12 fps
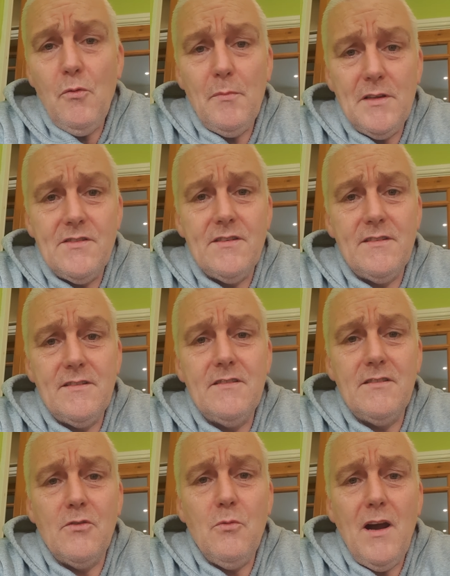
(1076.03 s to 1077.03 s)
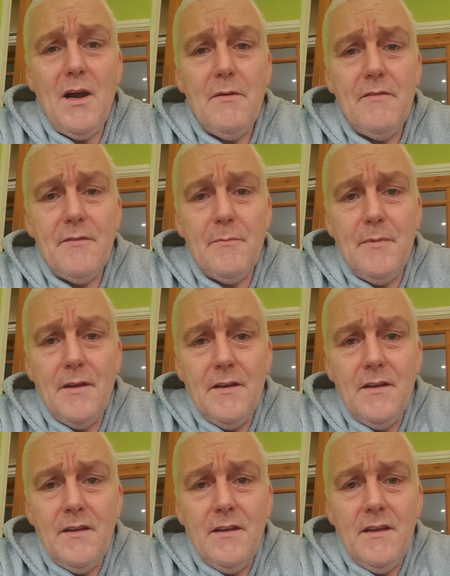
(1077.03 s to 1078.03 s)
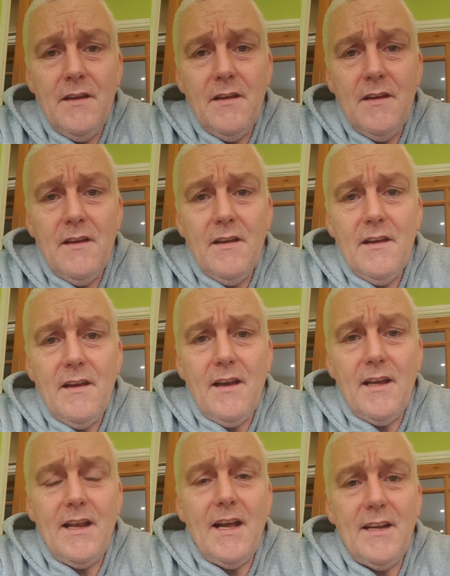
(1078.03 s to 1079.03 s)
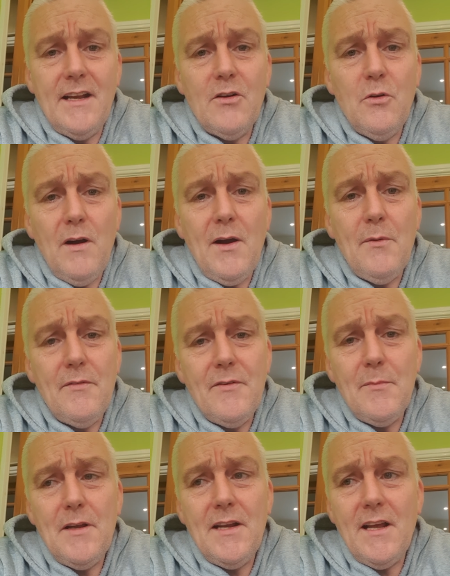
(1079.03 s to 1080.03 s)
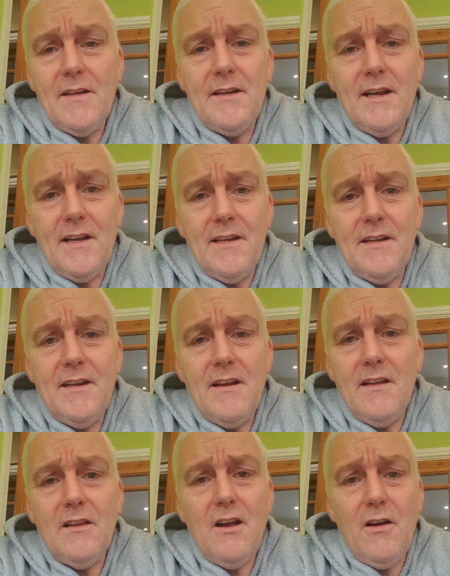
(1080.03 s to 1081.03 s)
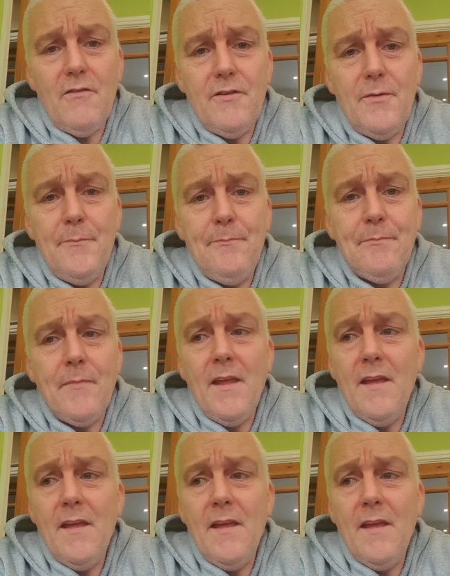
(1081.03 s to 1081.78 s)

me to go out with them. And I go out with them, and a lot of them